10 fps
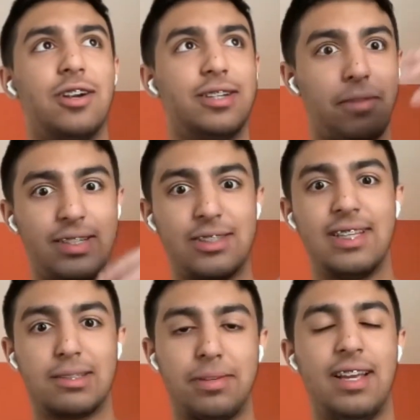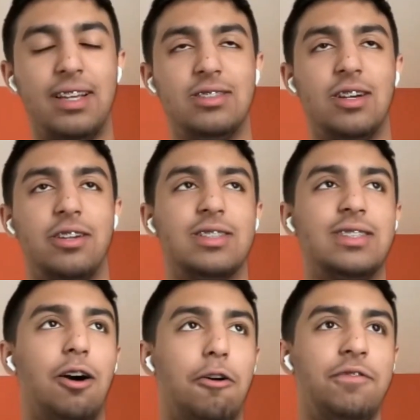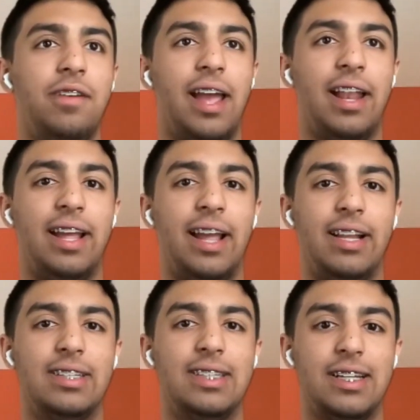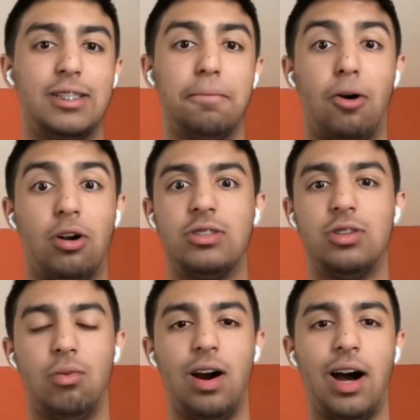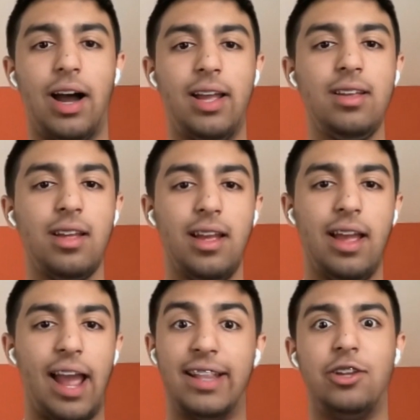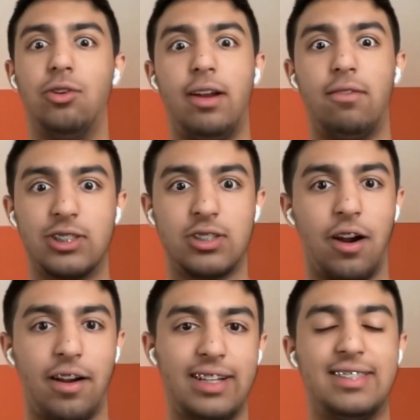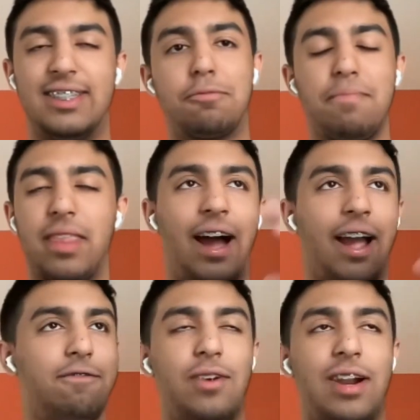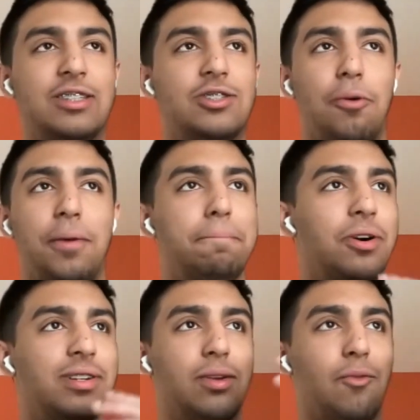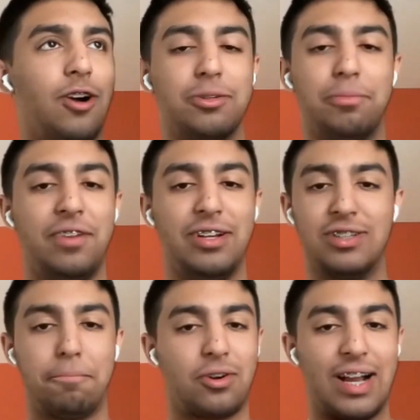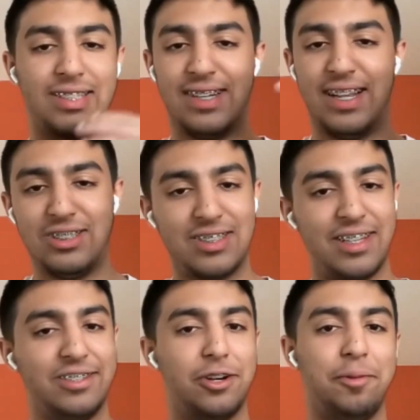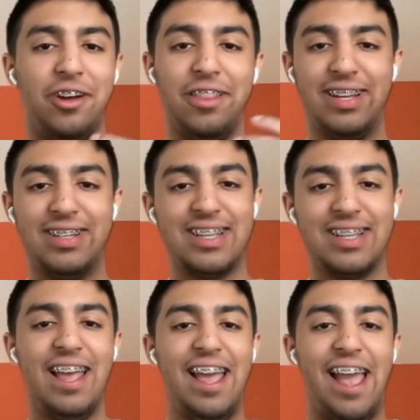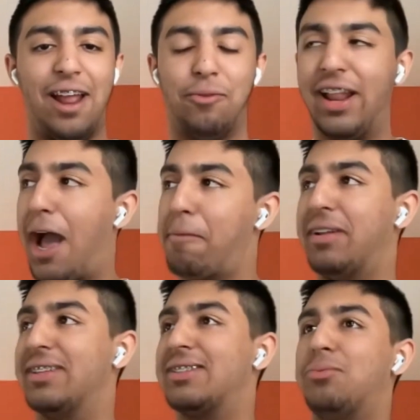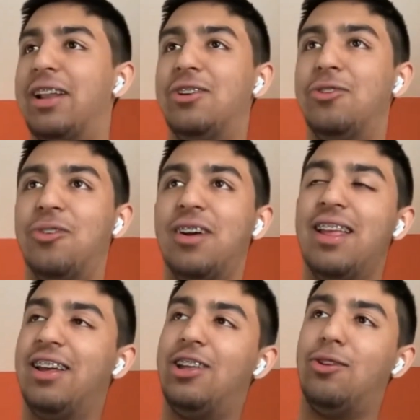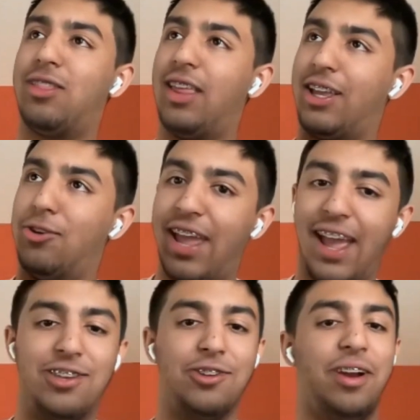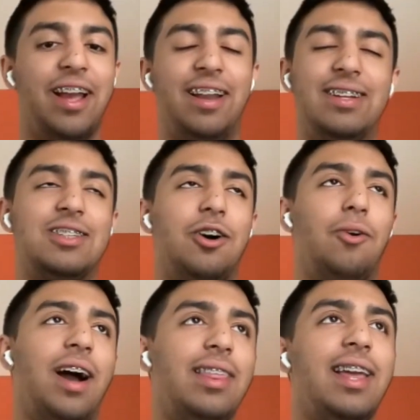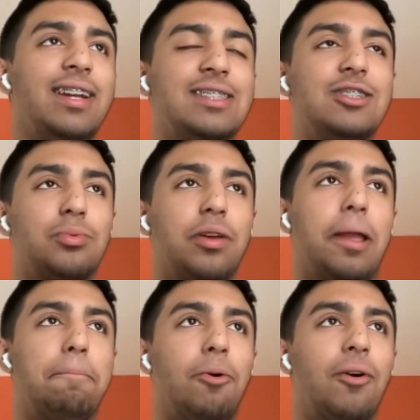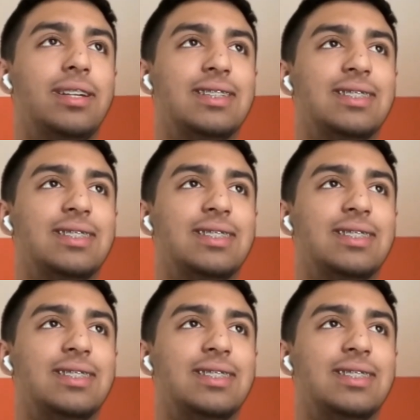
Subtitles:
start to place those expectations on yourself, and it sets the bar so high, and then you'll never start. It's just, I've read so many books and watched so many videos on procrastination syndrome and all this, and what happens when you think you can't do it. So I think it's just really important